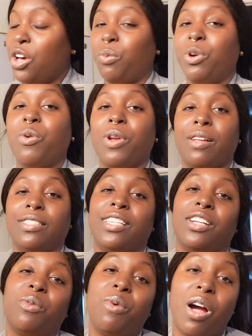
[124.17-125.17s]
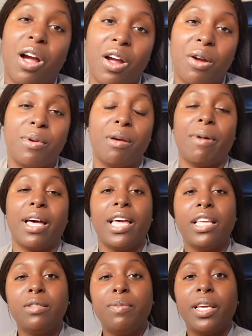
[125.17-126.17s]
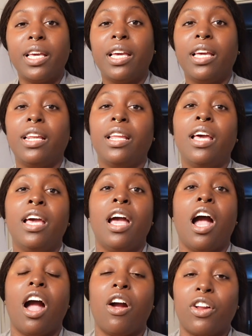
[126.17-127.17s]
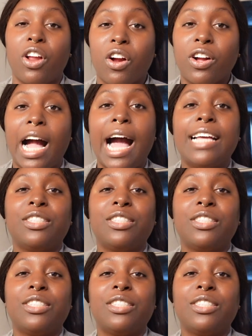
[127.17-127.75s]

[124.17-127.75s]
we going out to dinner with her, me and my husband, her and her guy.